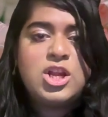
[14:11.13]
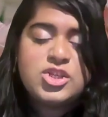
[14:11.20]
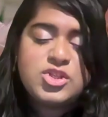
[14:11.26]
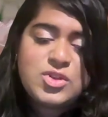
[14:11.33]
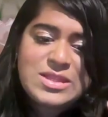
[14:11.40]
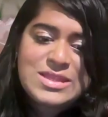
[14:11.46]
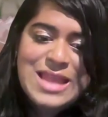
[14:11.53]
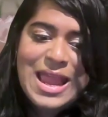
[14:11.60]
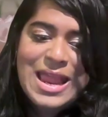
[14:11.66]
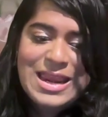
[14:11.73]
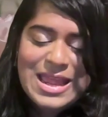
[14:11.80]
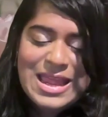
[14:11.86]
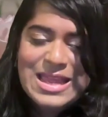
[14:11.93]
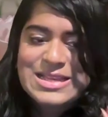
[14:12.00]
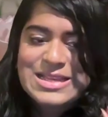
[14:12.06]
So that
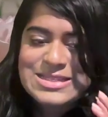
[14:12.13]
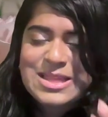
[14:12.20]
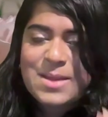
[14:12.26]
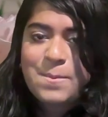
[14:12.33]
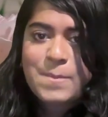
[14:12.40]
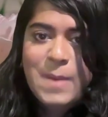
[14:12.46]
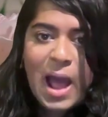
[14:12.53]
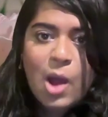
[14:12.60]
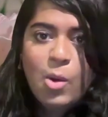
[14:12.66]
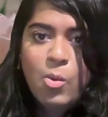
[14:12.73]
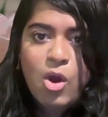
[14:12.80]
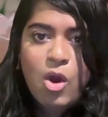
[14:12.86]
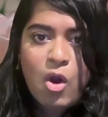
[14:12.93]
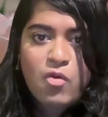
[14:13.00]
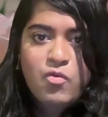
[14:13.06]
is the
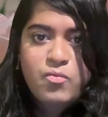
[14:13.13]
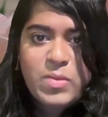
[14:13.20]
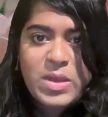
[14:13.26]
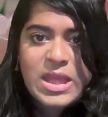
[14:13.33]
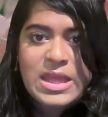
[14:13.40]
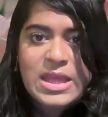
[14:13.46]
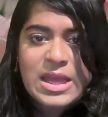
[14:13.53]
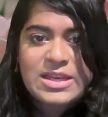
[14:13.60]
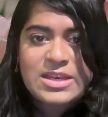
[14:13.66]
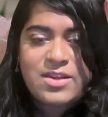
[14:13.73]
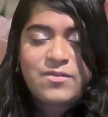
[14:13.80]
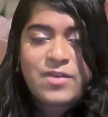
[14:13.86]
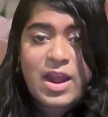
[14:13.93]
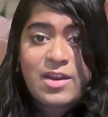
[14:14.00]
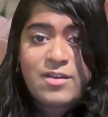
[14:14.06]
power of being a
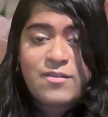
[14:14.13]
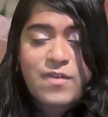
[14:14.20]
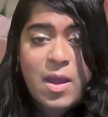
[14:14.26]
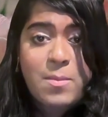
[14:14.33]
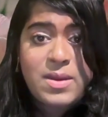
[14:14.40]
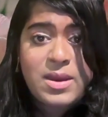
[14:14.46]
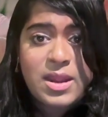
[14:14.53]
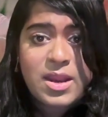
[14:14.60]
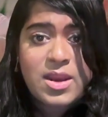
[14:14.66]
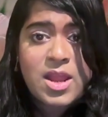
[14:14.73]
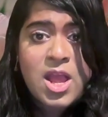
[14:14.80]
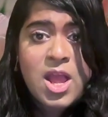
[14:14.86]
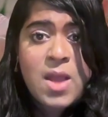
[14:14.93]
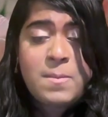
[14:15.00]
divine feminine,